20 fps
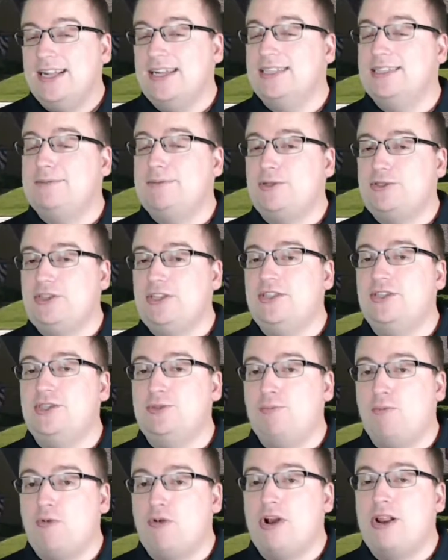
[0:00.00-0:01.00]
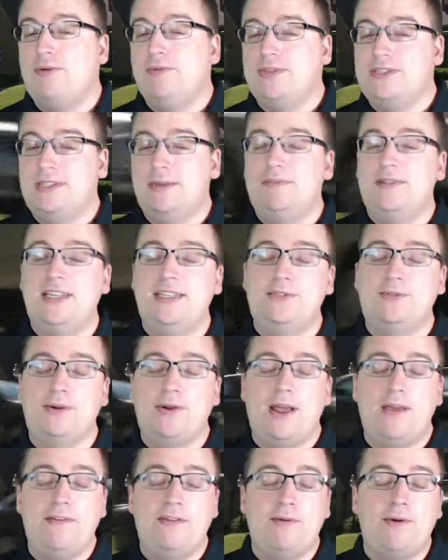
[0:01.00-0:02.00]
especially this morning with some of these
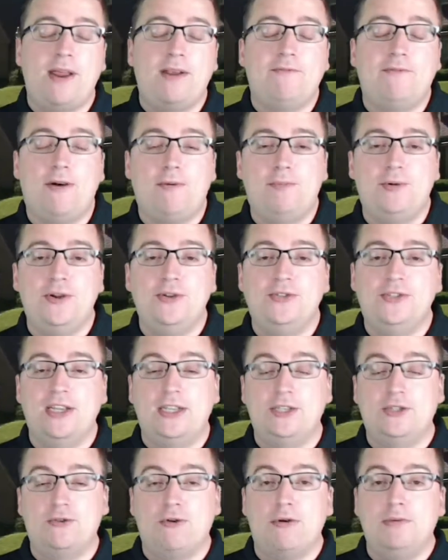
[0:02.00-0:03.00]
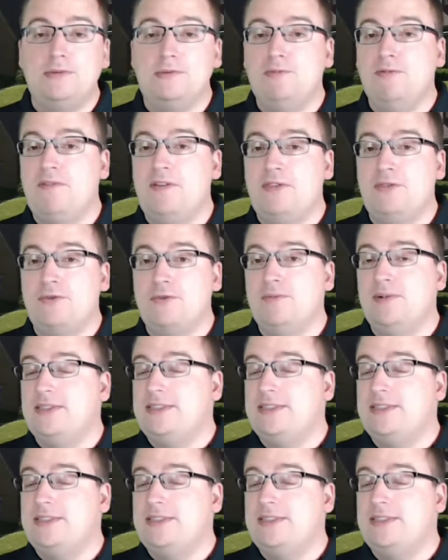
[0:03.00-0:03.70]
heavy rainfall producing storms moving through.